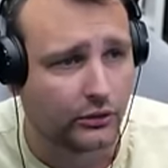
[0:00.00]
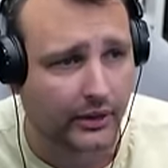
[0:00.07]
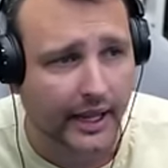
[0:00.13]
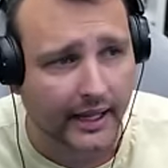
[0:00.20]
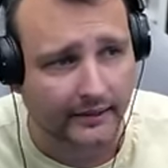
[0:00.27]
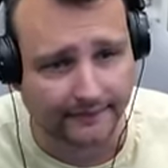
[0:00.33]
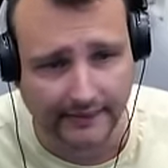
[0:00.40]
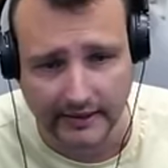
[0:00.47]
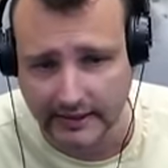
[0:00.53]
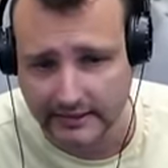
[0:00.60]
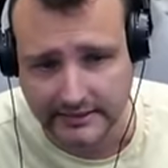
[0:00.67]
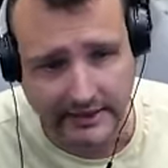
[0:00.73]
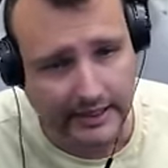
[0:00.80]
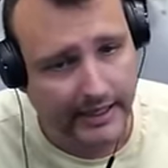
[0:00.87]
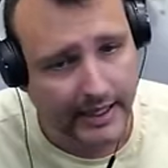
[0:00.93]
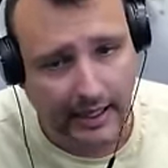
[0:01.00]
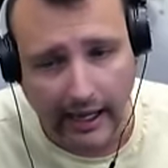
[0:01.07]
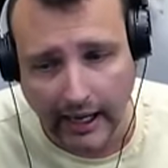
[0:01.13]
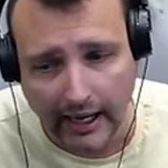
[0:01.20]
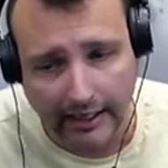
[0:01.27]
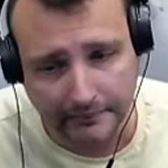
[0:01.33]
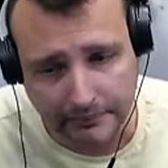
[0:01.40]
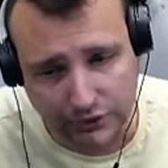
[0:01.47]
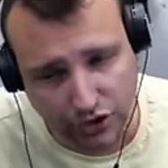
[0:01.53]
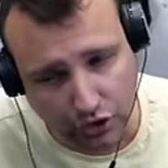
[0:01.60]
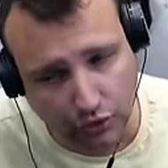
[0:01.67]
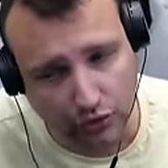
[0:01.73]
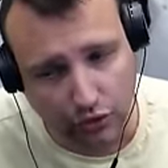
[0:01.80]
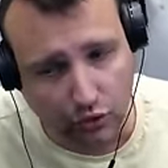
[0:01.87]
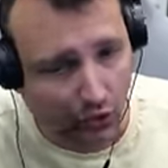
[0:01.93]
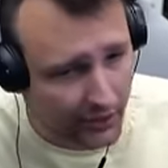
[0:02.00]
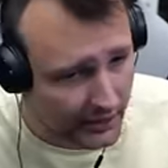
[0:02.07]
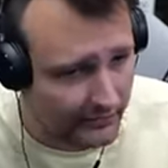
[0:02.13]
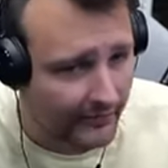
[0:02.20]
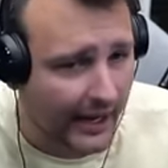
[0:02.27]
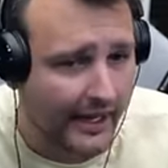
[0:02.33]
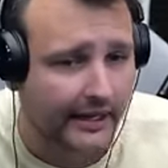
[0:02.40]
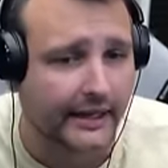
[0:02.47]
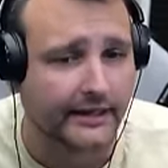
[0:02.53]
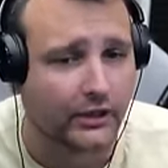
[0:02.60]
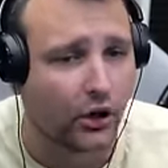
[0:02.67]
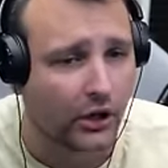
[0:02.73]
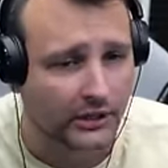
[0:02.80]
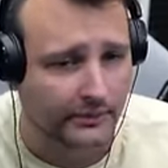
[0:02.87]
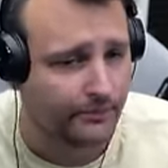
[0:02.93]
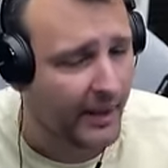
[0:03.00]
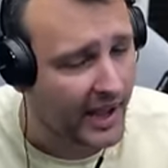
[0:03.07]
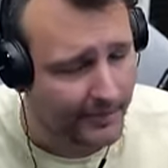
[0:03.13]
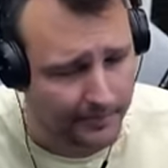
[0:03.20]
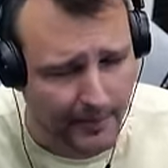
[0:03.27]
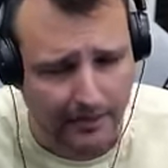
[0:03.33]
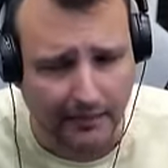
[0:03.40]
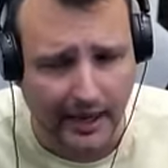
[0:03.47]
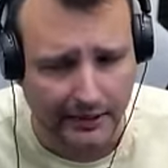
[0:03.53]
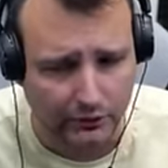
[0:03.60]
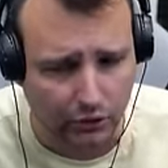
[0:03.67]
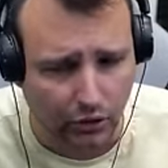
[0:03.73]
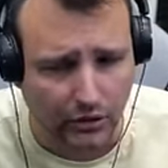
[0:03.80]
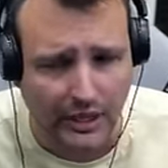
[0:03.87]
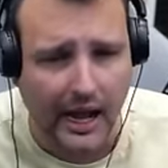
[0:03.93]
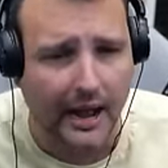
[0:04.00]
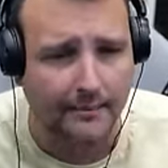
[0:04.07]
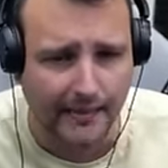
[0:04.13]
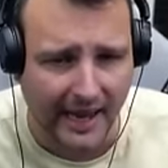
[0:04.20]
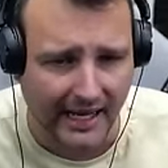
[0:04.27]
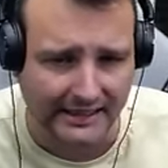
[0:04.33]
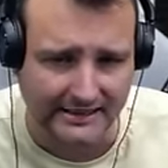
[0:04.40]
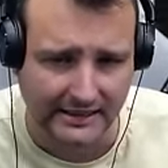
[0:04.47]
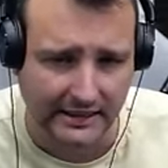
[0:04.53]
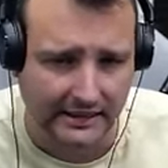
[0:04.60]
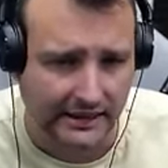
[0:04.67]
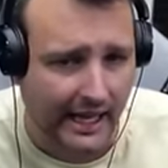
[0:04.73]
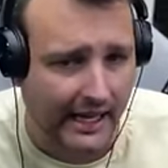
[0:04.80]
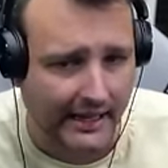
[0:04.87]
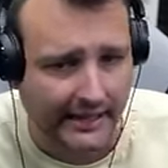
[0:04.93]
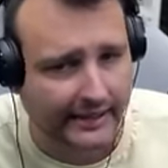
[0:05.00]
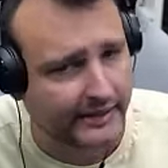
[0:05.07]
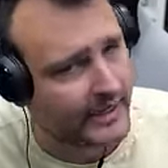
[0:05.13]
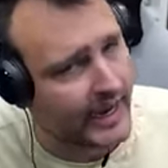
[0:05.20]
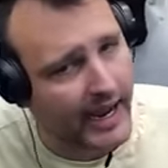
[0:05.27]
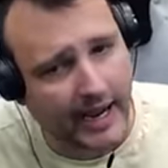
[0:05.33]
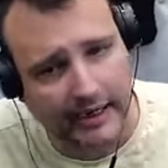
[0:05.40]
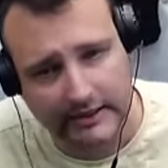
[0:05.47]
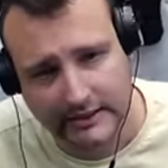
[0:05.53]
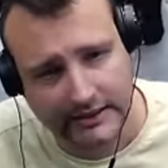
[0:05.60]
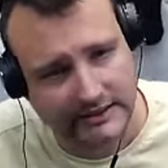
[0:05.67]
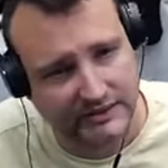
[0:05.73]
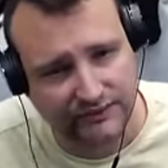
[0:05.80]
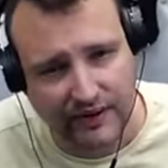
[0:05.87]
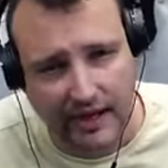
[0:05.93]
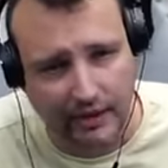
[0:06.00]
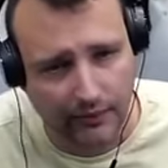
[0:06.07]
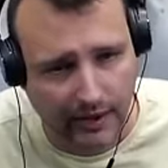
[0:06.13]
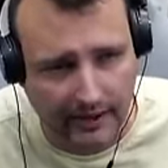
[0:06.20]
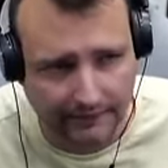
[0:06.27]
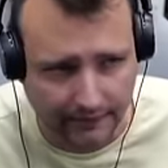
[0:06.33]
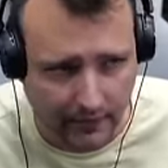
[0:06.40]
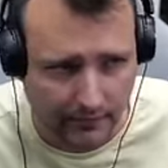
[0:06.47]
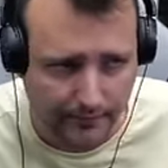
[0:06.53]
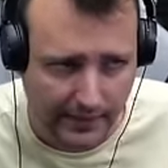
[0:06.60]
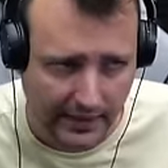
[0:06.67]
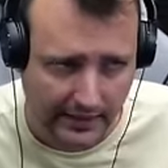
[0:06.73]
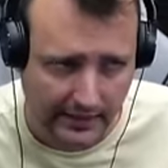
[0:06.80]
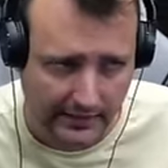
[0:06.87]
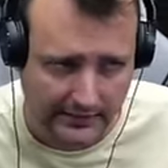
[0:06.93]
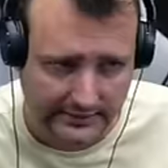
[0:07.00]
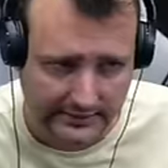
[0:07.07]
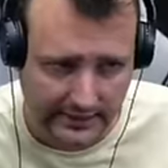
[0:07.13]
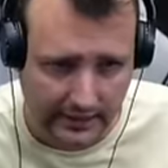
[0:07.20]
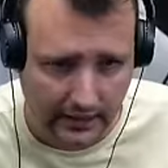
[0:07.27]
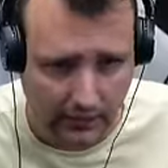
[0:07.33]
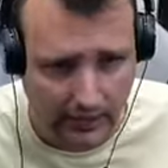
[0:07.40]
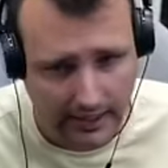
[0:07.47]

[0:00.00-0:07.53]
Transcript: to get, fellas. Uh, so Tornvagen on paper might look amazing tank, in reality it's far away from being so.